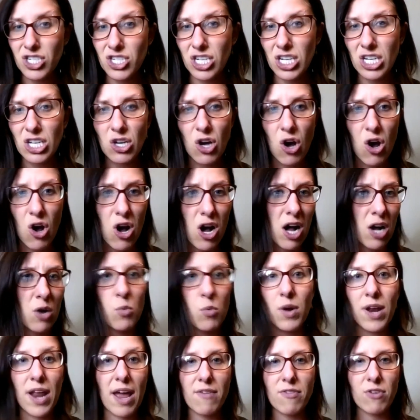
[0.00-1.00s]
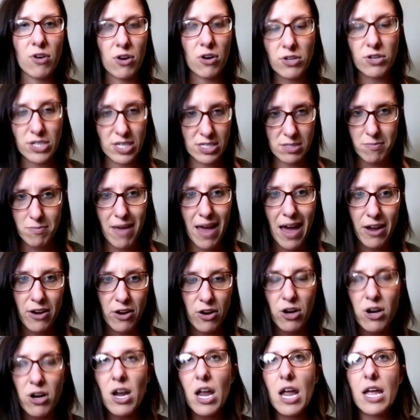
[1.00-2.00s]
Qigong, whatever, doesn't
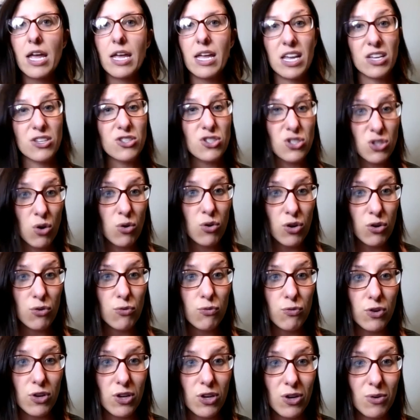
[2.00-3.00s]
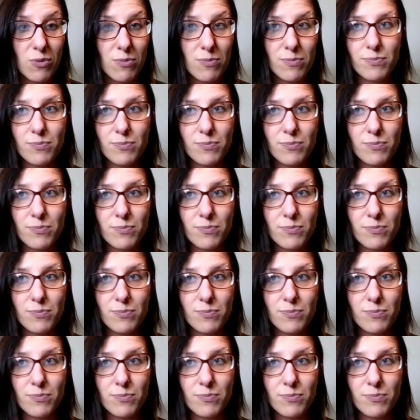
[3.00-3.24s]
matter, is so good for you.